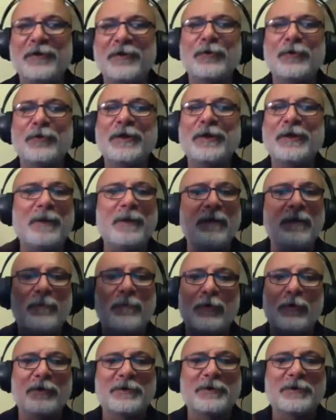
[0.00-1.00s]
doing a
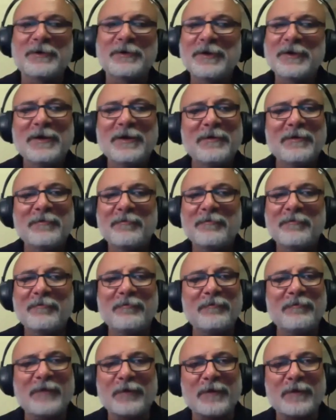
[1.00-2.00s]
billboard,
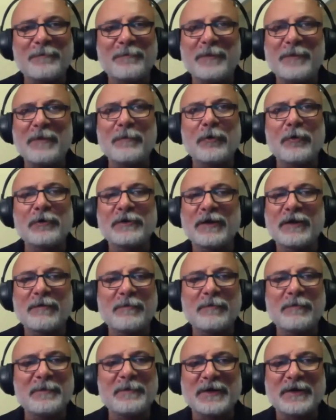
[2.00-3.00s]
well, for a billboard, there
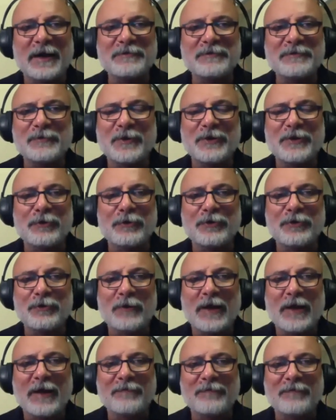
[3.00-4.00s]
will be times when,
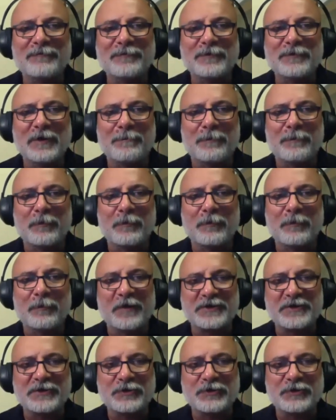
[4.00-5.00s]
you'll have a
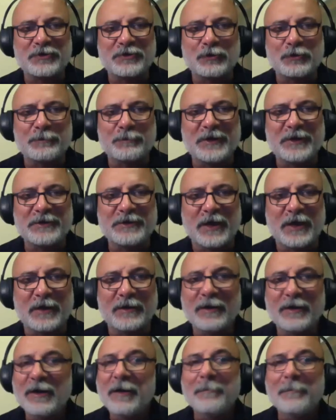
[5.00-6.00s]
professional shoot being done.
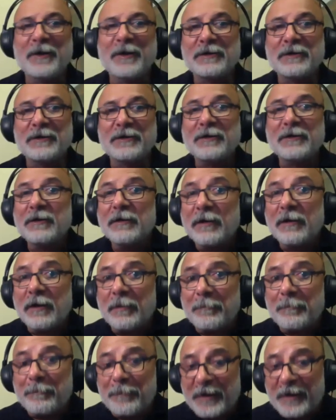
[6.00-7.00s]
But
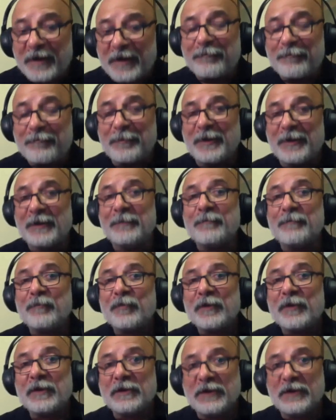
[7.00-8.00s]
believe me,
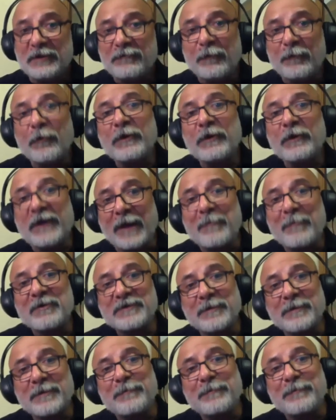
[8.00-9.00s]
these phone
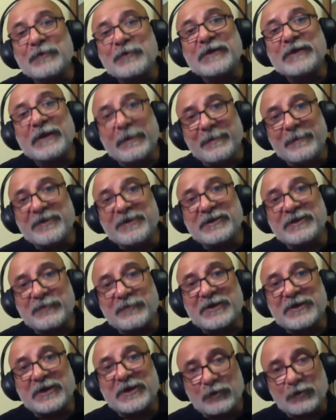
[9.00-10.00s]
cameras are producing images
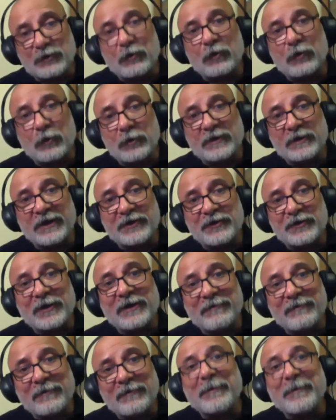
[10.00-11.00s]
which are so good that you
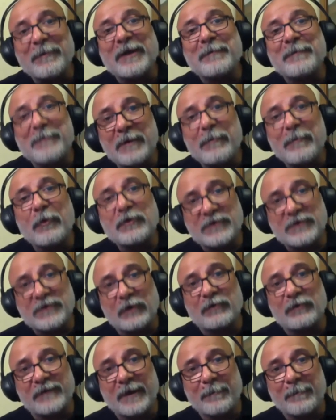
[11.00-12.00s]
can even make billboards out
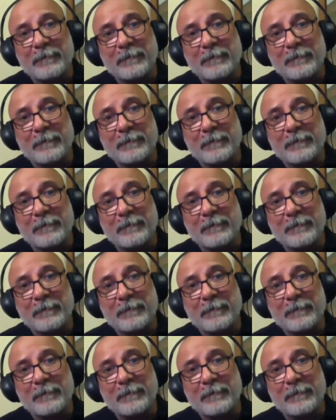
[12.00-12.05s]
of them.